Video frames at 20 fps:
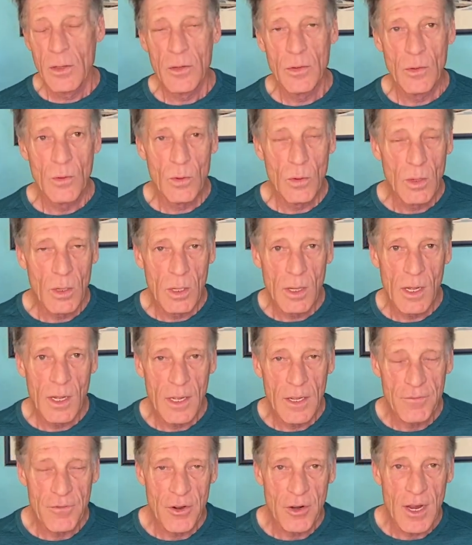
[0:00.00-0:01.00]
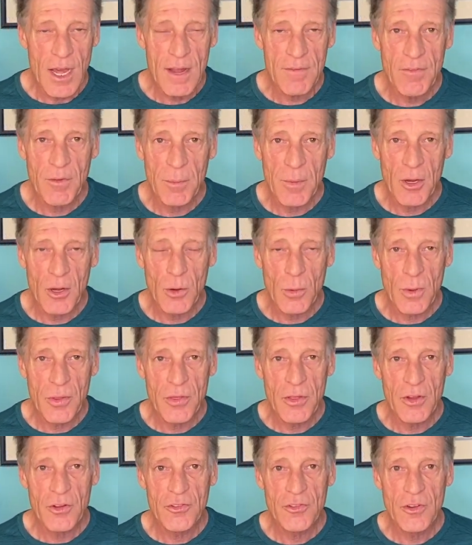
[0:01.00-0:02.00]
you will, if you're not familiar
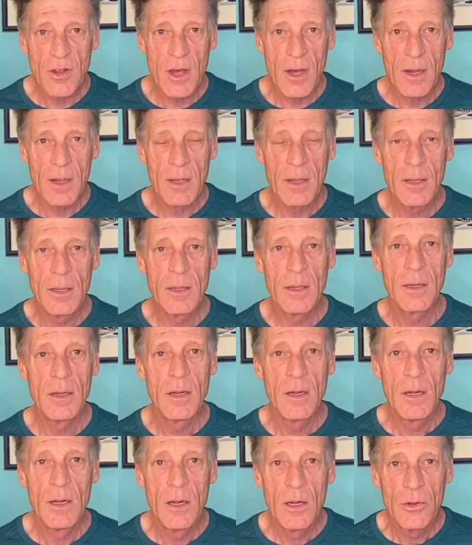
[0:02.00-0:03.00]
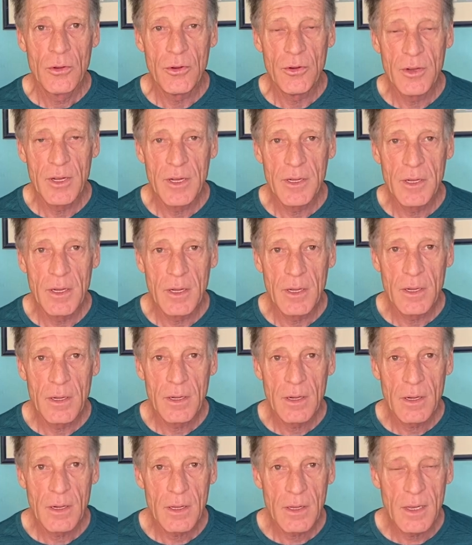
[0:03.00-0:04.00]
with this song, you need to
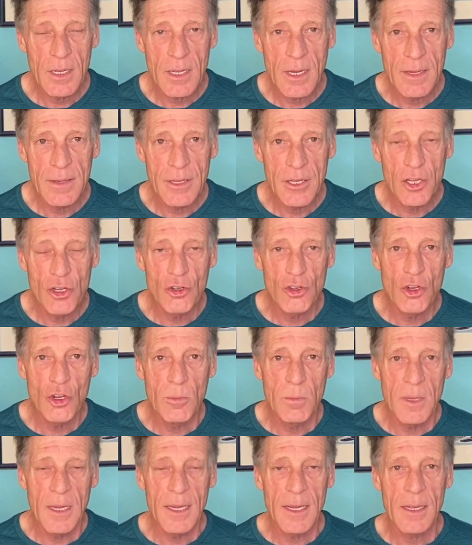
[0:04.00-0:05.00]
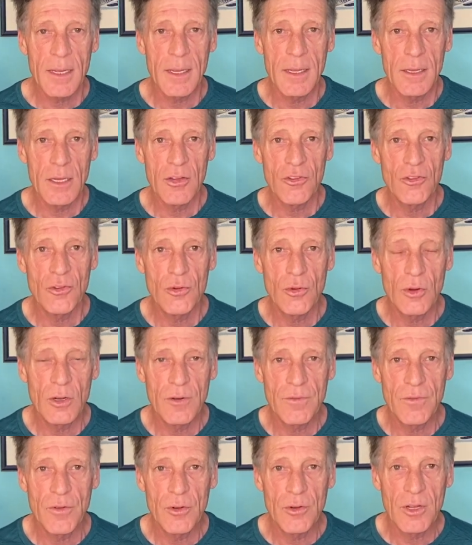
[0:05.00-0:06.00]
click on the YouTube link and listen to it
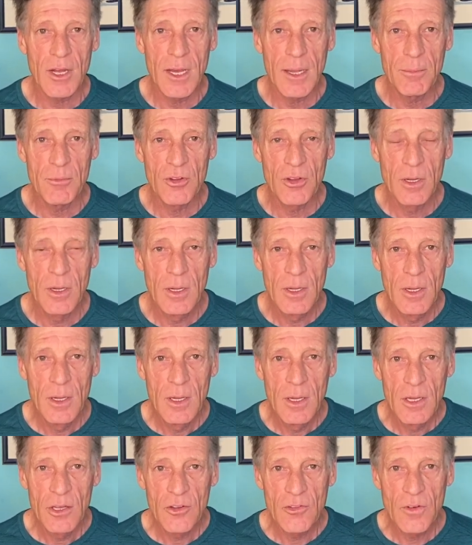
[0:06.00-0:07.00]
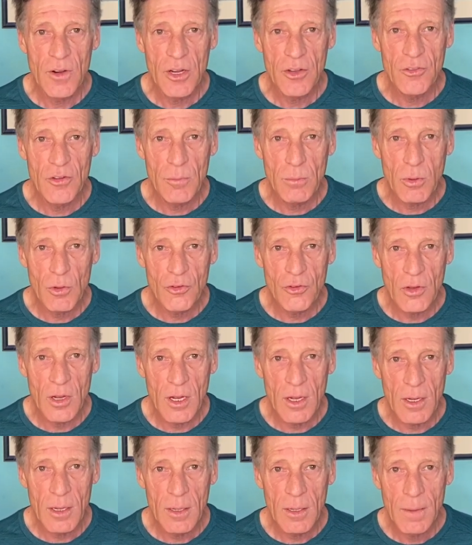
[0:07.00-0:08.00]
a few times. It's a very simple
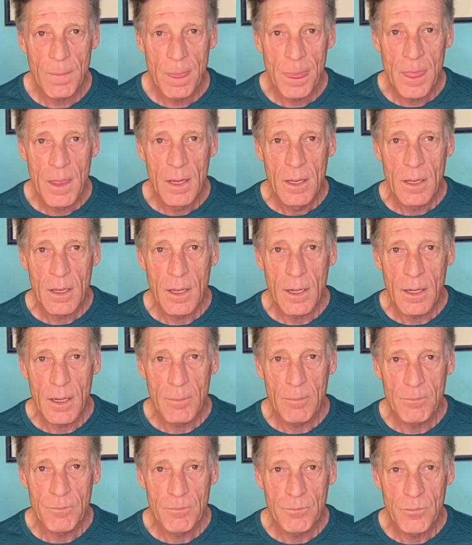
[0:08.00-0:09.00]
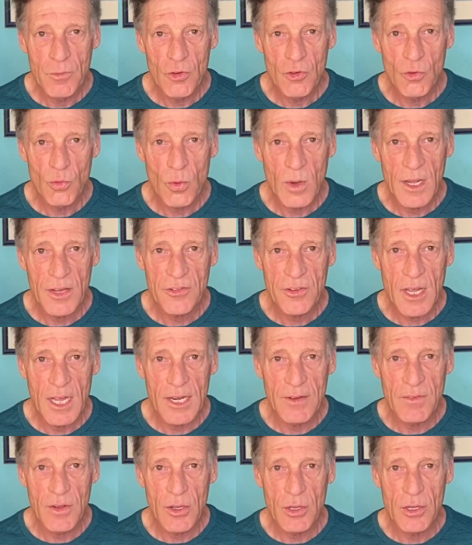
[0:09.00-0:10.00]
song. This is why it's
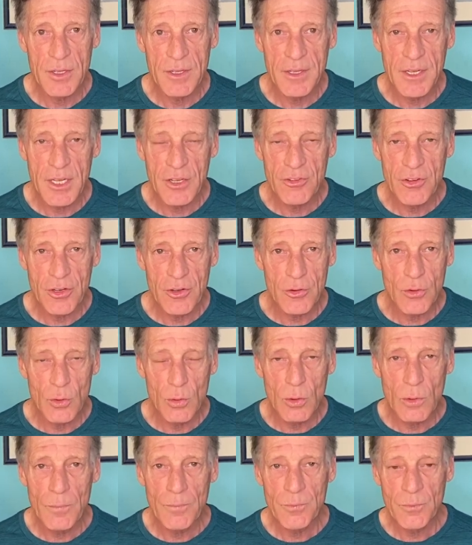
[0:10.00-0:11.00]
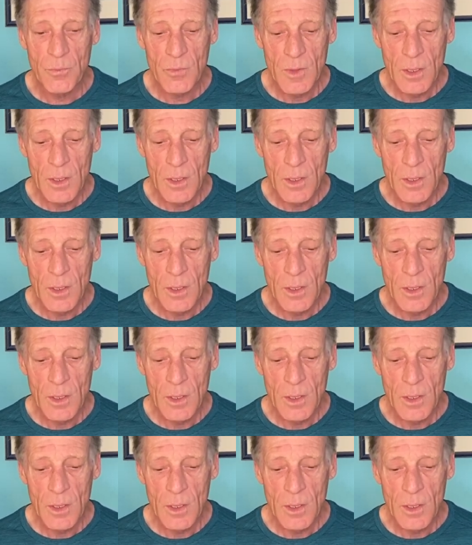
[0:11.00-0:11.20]
kind of a good teaching tool.